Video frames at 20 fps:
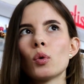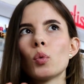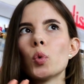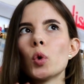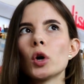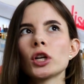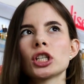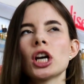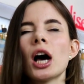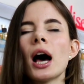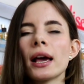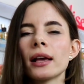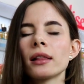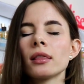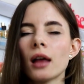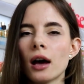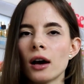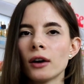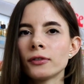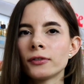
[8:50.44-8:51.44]
what I
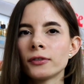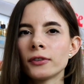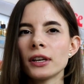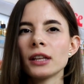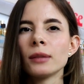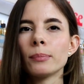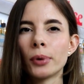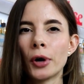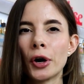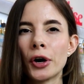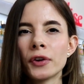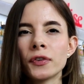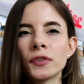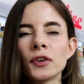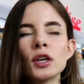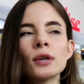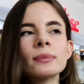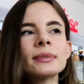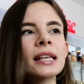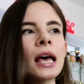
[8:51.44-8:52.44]
love in
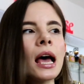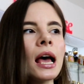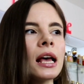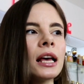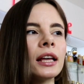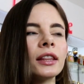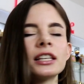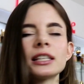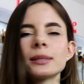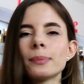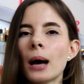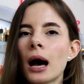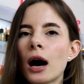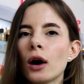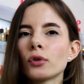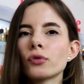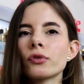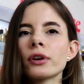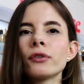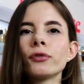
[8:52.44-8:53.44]
perfumes, this
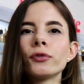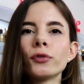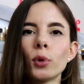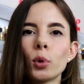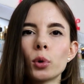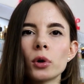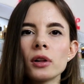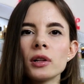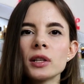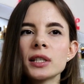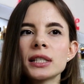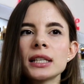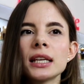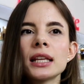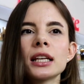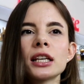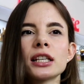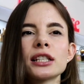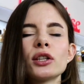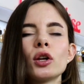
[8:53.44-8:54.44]
powdery floralcy
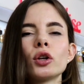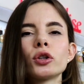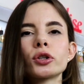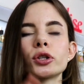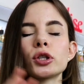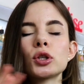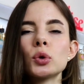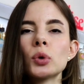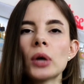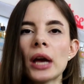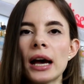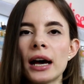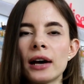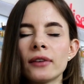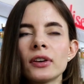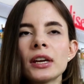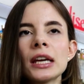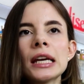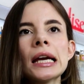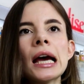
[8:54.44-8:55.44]
that is not too
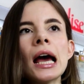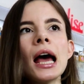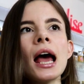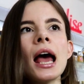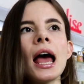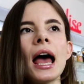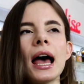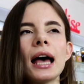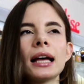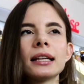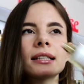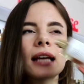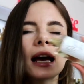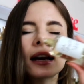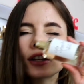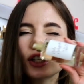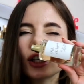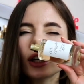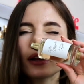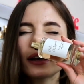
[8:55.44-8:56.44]
heavy. And
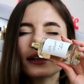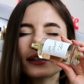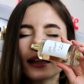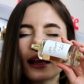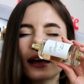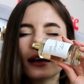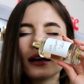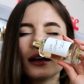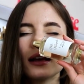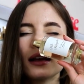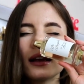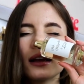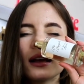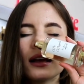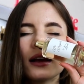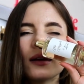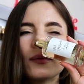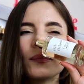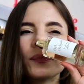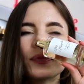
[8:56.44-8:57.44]
actually it's like
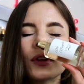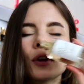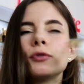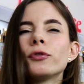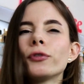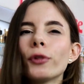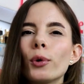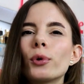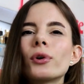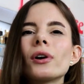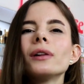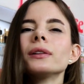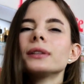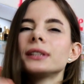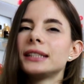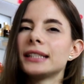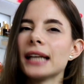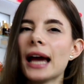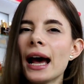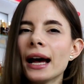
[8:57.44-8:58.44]

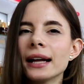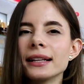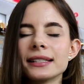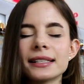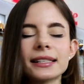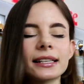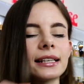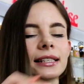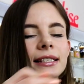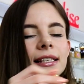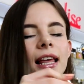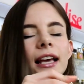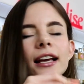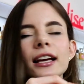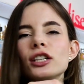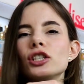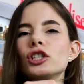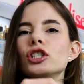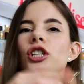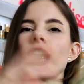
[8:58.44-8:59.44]
floral dance, it's like a
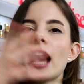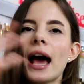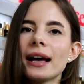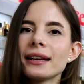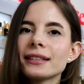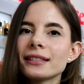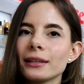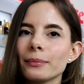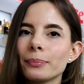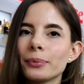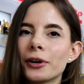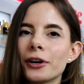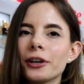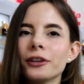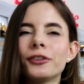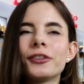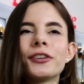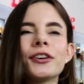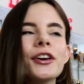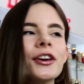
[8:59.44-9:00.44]
jazzy
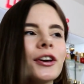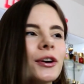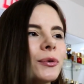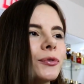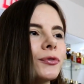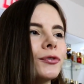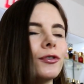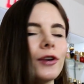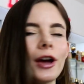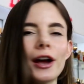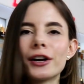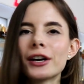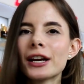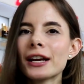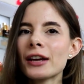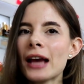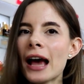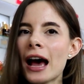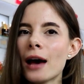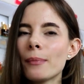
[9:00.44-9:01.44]
perfume,
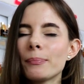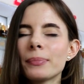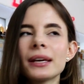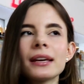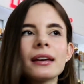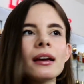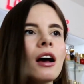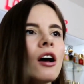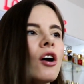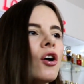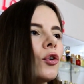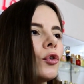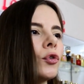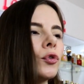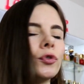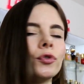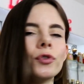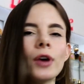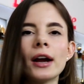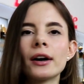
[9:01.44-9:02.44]
very happy,
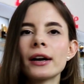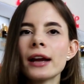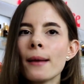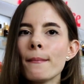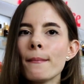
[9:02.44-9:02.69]
very